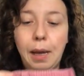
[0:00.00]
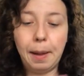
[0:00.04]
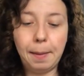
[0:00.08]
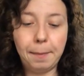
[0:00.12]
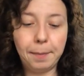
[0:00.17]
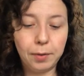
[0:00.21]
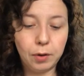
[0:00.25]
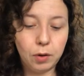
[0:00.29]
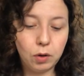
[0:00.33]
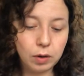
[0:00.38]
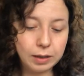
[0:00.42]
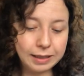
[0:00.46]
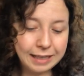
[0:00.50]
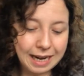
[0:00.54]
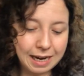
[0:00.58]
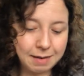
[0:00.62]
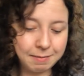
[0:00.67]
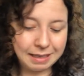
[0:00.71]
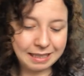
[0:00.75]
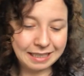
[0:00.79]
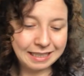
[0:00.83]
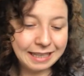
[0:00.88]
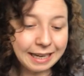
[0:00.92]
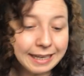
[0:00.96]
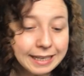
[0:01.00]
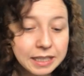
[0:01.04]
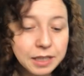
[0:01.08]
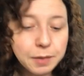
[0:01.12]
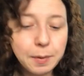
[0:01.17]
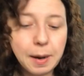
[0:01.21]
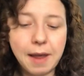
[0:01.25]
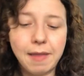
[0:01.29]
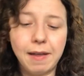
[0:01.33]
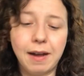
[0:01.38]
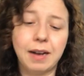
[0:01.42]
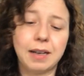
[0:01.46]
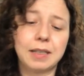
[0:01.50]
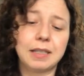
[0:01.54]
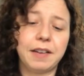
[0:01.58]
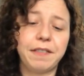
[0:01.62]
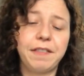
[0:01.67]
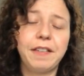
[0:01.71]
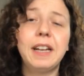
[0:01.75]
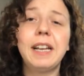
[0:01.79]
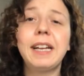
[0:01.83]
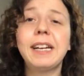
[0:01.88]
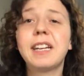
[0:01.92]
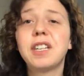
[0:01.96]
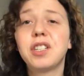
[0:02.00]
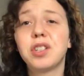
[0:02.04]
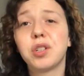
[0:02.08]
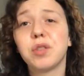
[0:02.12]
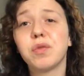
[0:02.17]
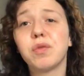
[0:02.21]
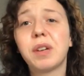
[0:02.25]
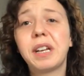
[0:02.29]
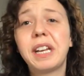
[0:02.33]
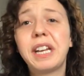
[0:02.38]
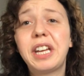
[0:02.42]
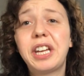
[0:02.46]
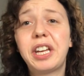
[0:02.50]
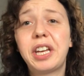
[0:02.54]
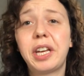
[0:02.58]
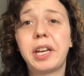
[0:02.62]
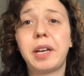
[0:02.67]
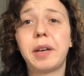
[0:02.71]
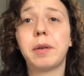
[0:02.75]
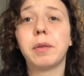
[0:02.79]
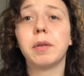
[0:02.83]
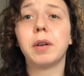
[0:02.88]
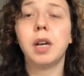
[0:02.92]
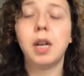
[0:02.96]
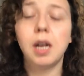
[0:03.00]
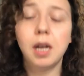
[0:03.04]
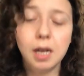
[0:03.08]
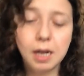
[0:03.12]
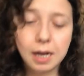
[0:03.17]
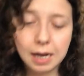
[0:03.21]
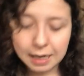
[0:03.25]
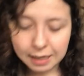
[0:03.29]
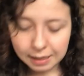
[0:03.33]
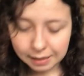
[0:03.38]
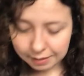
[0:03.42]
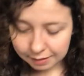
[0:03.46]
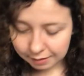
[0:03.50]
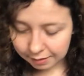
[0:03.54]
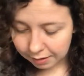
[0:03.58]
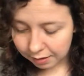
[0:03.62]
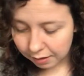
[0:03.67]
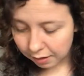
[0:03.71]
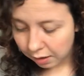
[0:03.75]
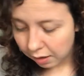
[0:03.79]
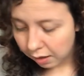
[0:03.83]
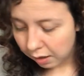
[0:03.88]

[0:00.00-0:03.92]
But yeah, I'm excited to wear that because I feel like it's just really cute, and